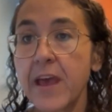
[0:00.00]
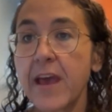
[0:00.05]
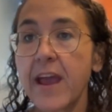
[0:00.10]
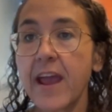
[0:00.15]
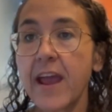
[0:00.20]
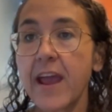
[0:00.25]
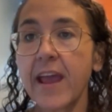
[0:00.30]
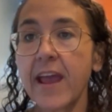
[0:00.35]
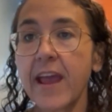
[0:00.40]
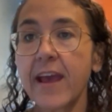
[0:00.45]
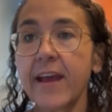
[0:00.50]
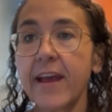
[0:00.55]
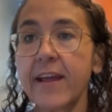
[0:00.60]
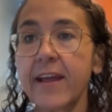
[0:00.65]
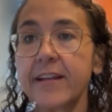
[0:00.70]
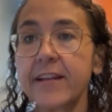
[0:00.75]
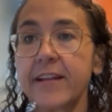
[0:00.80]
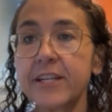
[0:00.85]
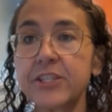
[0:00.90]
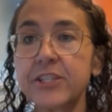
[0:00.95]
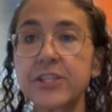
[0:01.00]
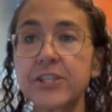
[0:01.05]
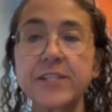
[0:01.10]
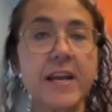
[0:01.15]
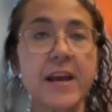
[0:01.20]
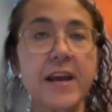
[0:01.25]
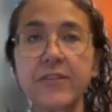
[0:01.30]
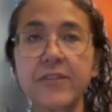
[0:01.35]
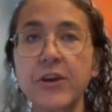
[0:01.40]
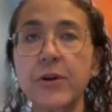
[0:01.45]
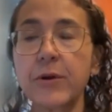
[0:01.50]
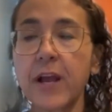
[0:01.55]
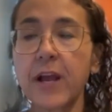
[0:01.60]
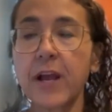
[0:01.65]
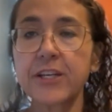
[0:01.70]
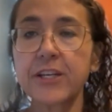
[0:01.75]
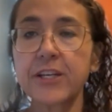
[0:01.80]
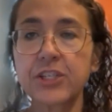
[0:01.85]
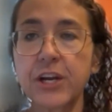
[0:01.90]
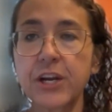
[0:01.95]
and just have you
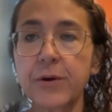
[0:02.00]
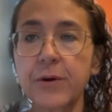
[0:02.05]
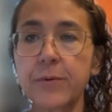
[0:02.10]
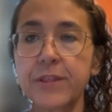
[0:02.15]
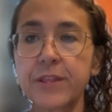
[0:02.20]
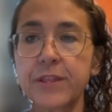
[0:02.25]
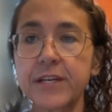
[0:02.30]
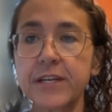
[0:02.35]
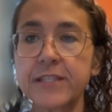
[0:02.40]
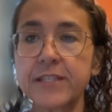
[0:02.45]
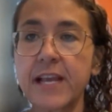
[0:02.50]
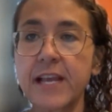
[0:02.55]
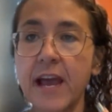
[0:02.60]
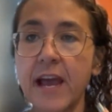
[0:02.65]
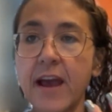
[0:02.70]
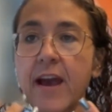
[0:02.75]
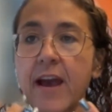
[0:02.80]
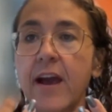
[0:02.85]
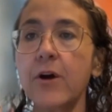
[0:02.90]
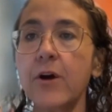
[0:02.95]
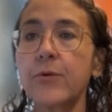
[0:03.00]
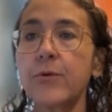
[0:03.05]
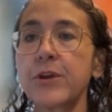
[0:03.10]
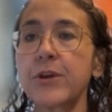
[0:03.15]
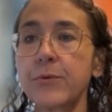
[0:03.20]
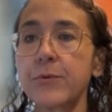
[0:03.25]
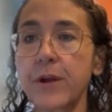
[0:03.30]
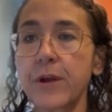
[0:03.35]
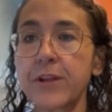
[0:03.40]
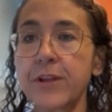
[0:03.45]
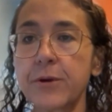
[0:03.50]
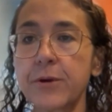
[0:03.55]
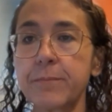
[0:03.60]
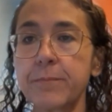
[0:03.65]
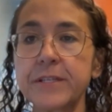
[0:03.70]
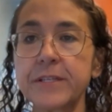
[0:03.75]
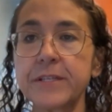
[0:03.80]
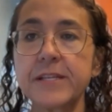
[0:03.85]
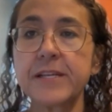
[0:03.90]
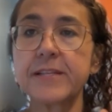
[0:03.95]
kind of share with us how you run your
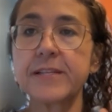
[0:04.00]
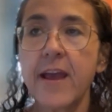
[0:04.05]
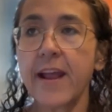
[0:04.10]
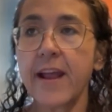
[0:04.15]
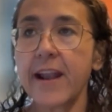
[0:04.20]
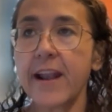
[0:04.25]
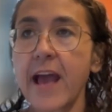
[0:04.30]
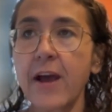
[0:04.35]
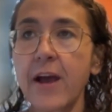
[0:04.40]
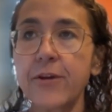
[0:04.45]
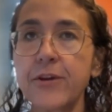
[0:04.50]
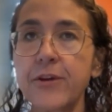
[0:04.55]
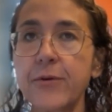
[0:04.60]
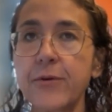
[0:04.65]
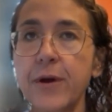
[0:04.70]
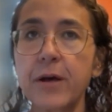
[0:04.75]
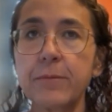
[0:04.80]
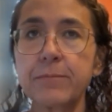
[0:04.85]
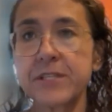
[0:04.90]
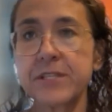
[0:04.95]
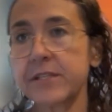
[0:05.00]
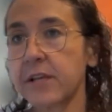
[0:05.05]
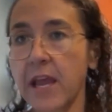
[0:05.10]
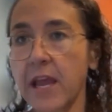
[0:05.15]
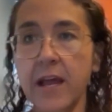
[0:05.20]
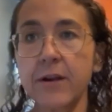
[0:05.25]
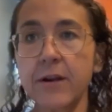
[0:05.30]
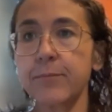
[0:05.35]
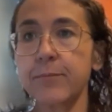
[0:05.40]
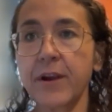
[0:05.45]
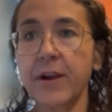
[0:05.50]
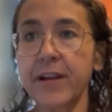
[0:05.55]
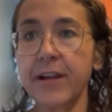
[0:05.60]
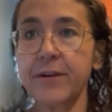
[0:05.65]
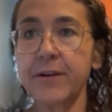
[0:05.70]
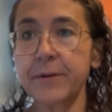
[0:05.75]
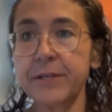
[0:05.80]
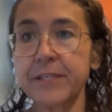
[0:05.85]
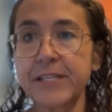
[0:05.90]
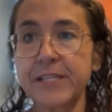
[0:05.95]
business and how you help
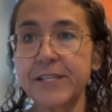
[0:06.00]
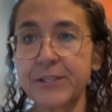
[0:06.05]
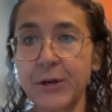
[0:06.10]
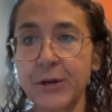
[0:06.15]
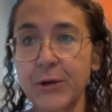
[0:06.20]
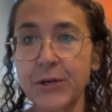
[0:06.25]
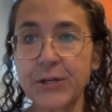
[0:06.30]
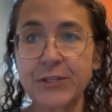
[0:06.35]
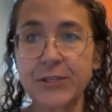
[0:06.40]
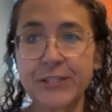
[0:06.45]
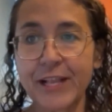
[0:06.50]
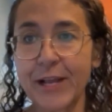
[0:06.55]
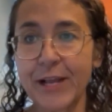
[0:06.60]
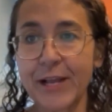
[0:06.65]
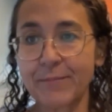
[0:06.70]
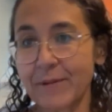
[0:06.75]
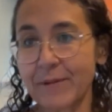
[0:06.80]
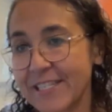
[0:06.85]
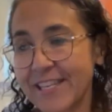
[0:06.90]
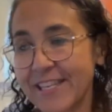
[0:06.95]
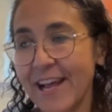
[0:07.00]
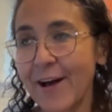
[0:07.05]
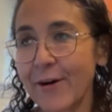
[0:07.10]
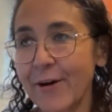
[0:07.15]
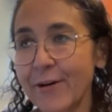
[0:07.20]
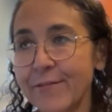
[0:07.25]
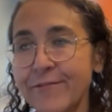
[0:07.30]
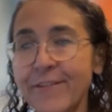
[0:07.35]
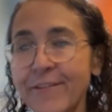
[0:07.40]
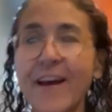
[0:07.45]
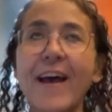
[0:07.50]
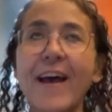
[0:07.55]
scatterbrained business owners like myself